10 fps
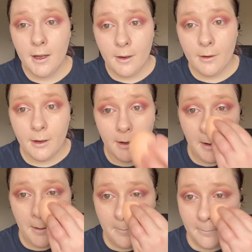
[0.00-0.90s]

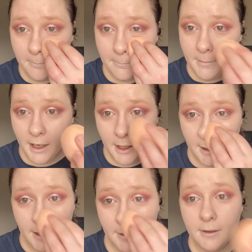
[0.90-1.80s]

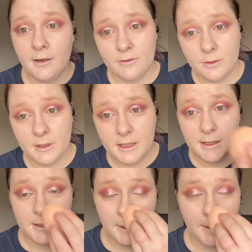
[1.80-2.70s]
I have a twin sister.